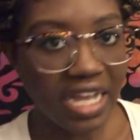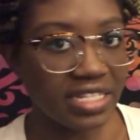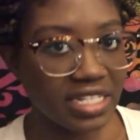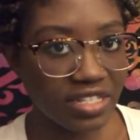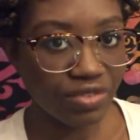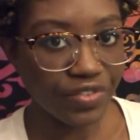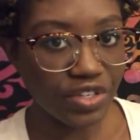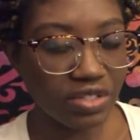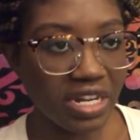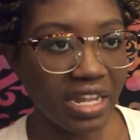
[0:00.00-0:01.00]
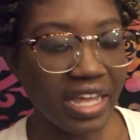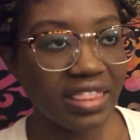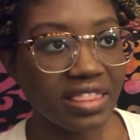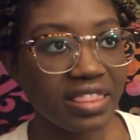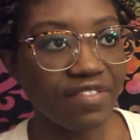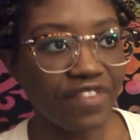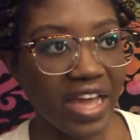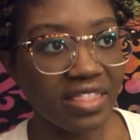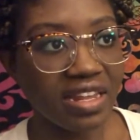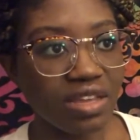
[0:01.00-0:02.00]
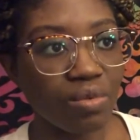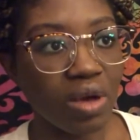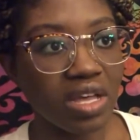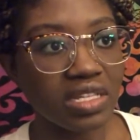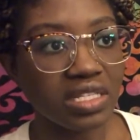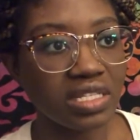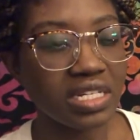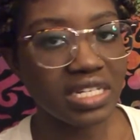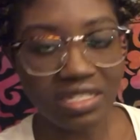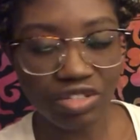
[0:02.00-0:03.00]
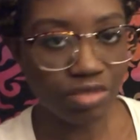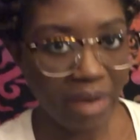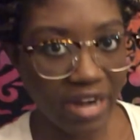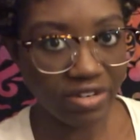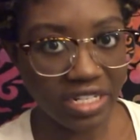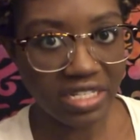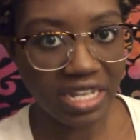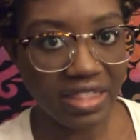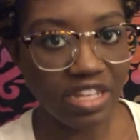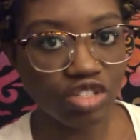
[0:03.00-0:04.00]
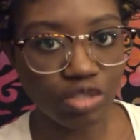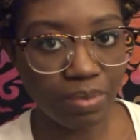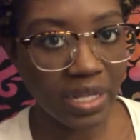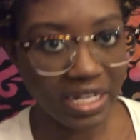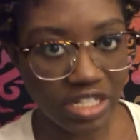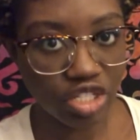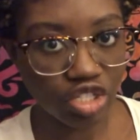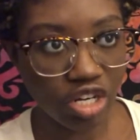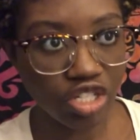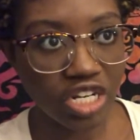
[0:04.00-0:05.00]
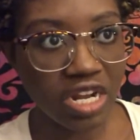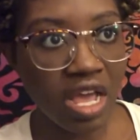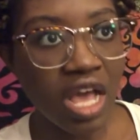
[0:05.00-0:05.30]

It had decent reviews and I liked the fact that it was it didn't use batteries and that you just plug it in to charge it